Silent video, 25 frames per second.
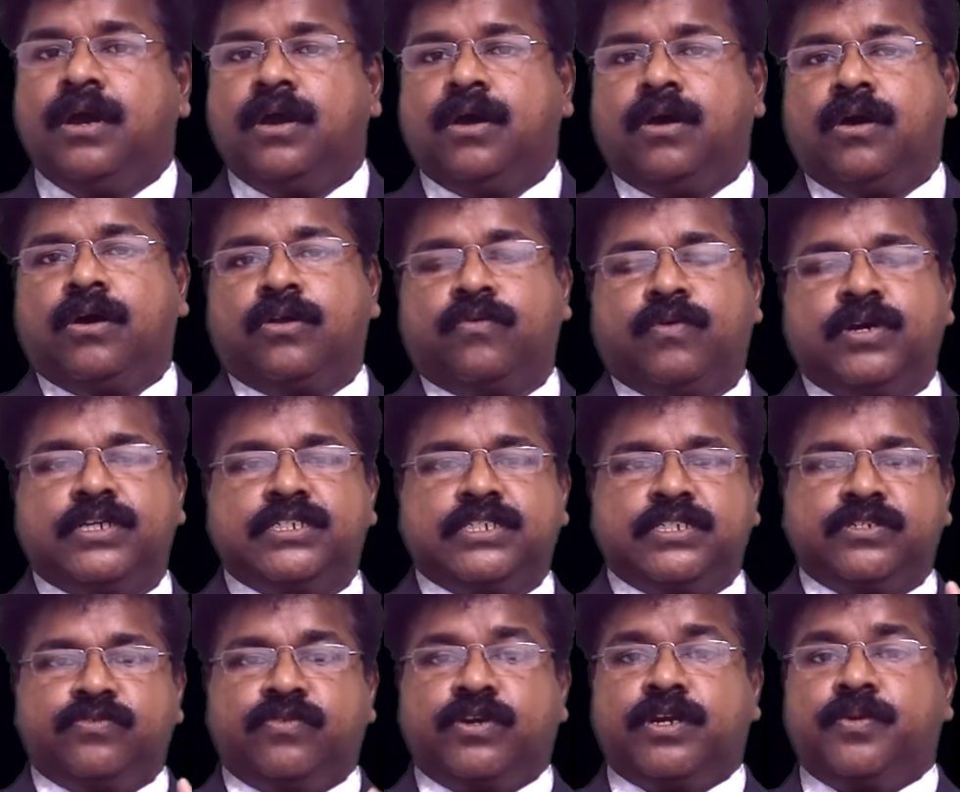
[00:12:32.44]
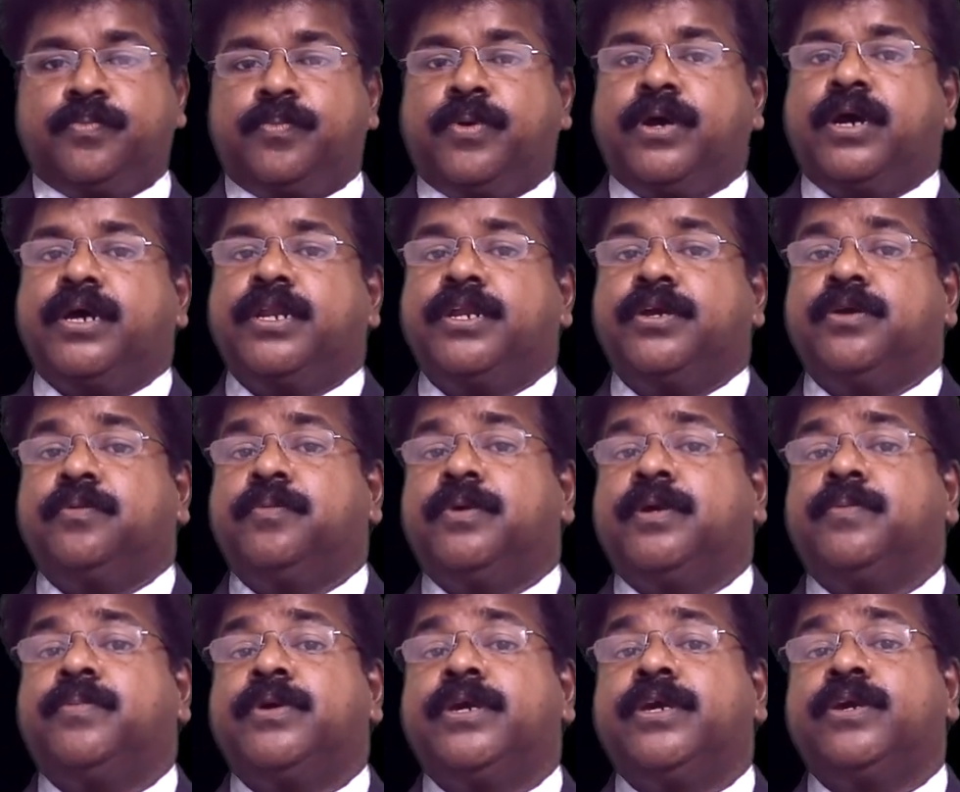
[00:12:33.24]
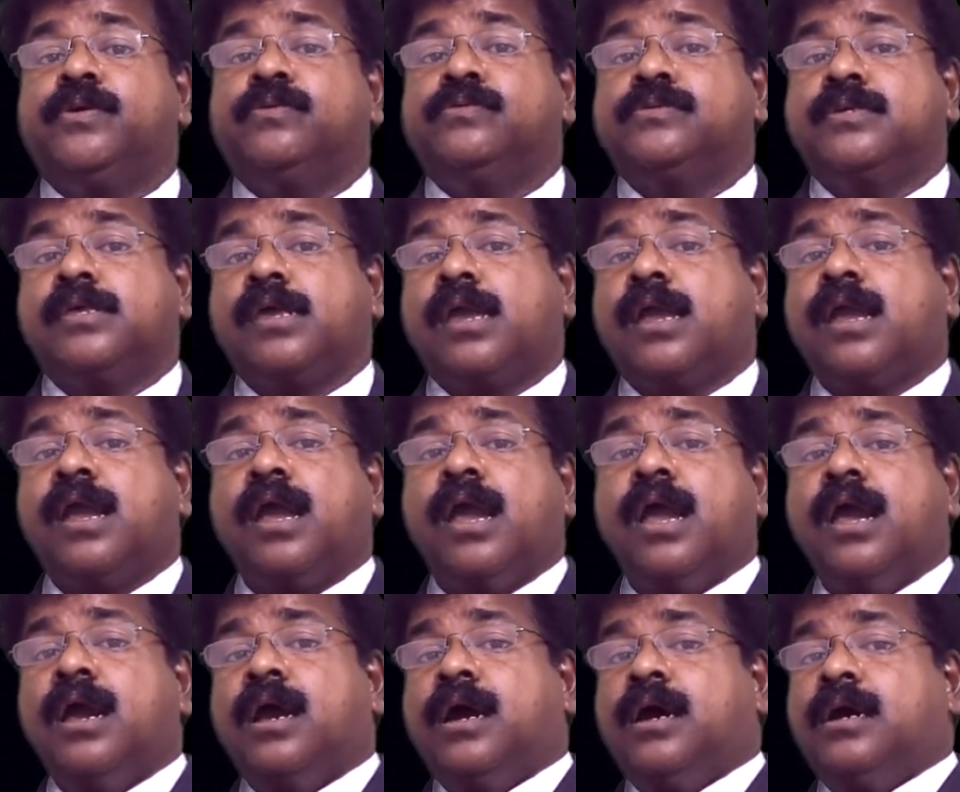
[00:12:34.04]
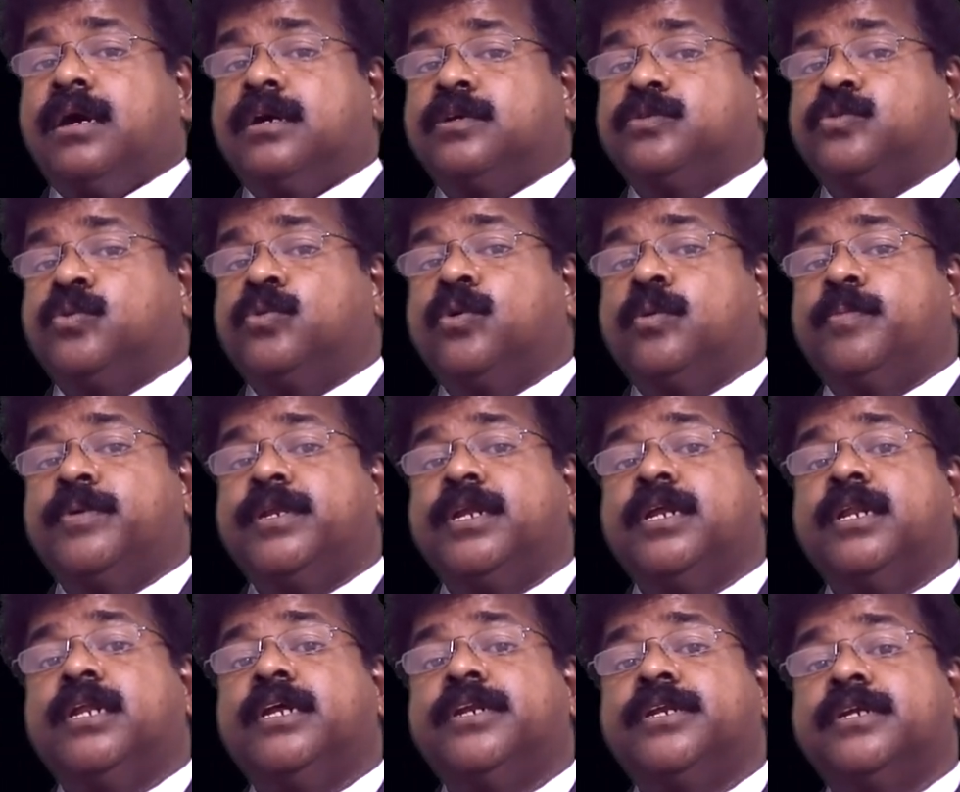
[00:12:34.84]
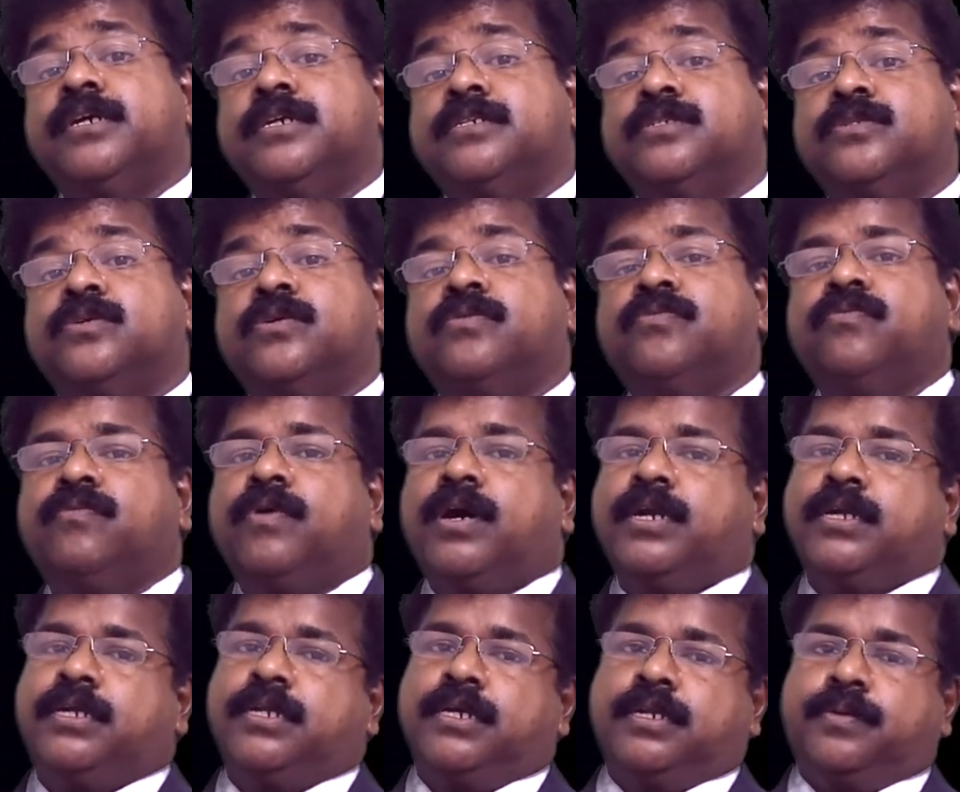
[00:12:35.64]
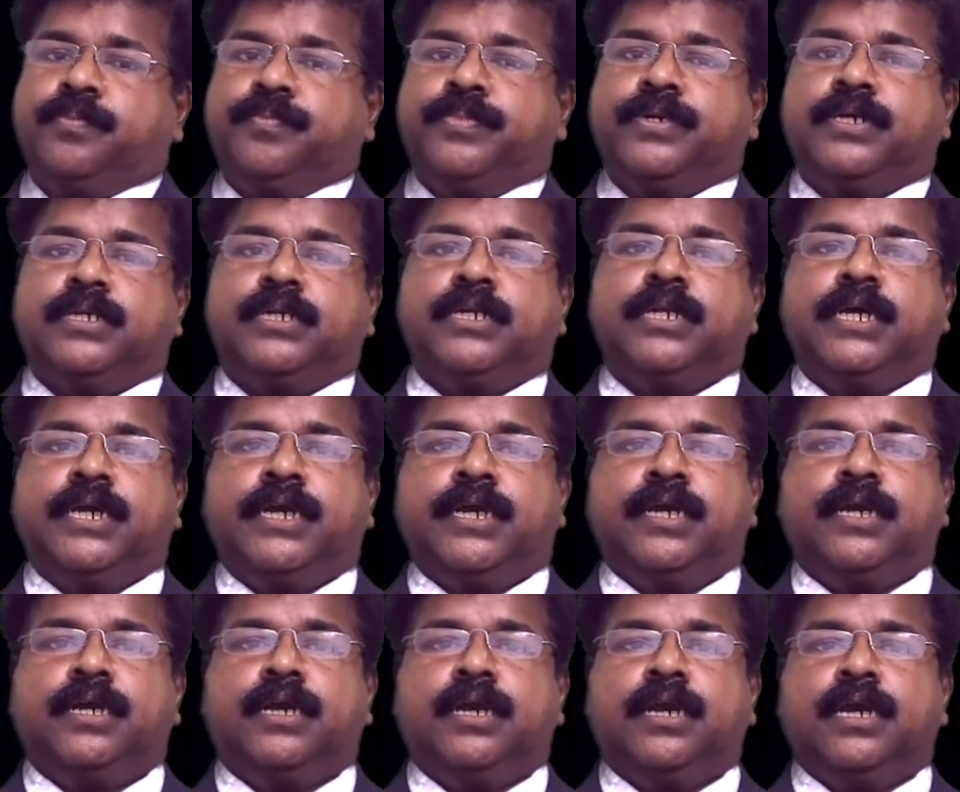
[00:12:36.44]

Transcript: or washing one pant, you may be using so many liters of water per day.